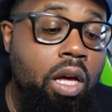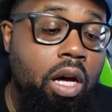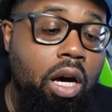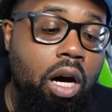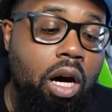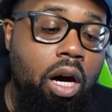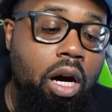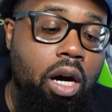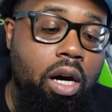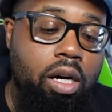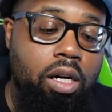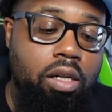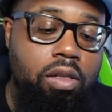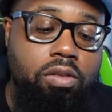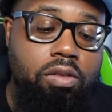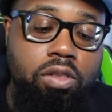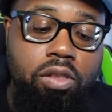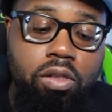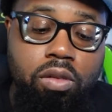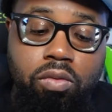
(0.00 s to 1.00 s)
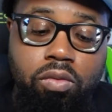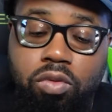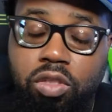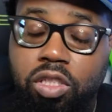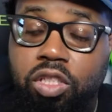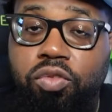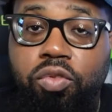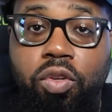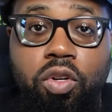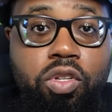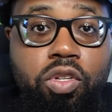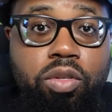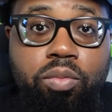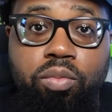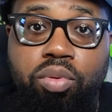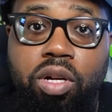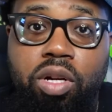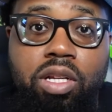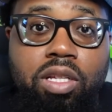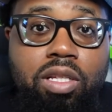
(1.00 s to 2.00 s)
Uh, so just first
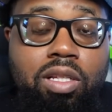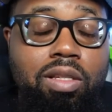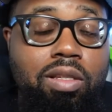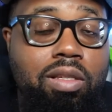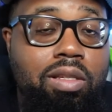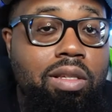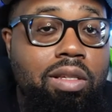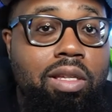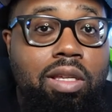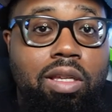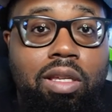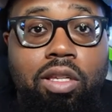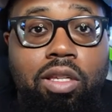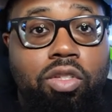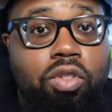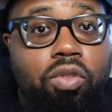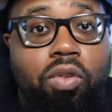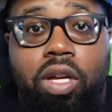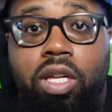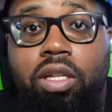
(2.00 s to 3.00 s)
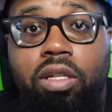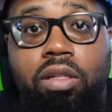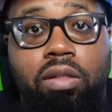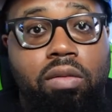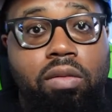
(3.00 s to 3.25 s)
impressions is great.